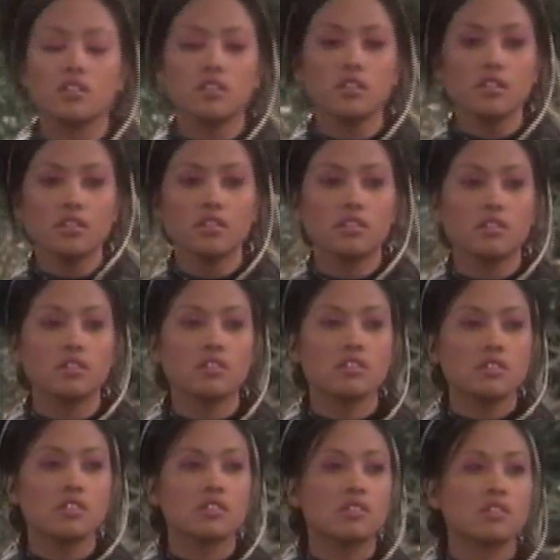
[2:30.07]

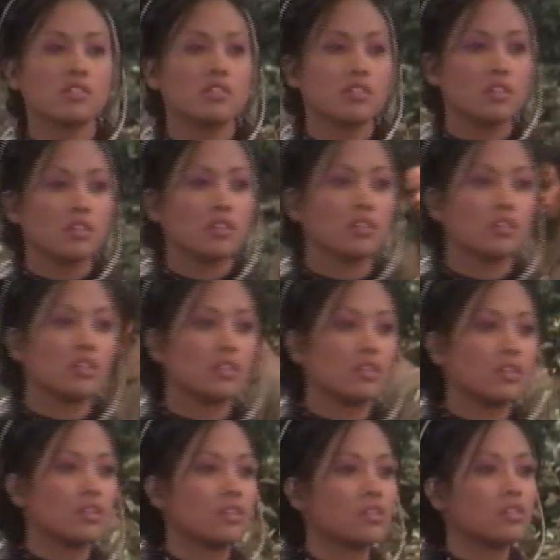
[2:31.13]

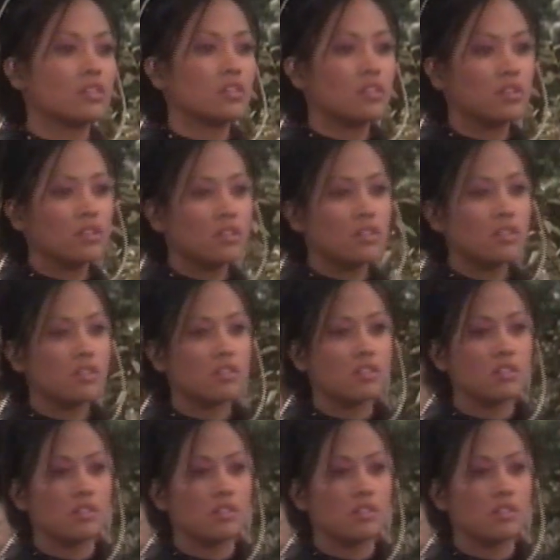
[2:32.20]
Nothing is said.